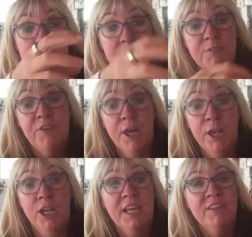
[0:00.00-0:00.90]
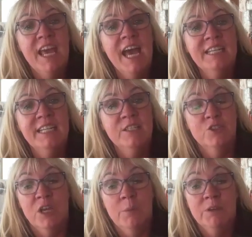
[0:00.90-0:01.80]
is the funnel and the
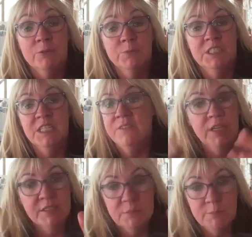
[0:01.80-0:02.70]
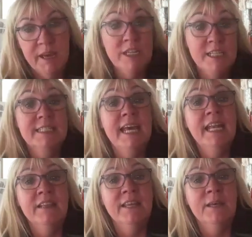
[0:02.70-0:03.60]
ideas are coming from Steve, it doesn't matter where he's
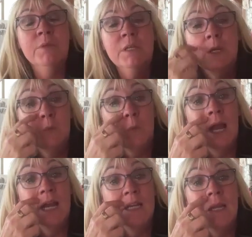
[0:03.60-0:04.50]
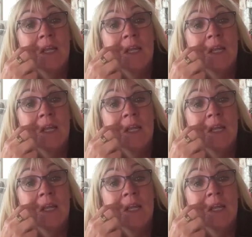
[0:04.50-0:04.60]
getting them, right?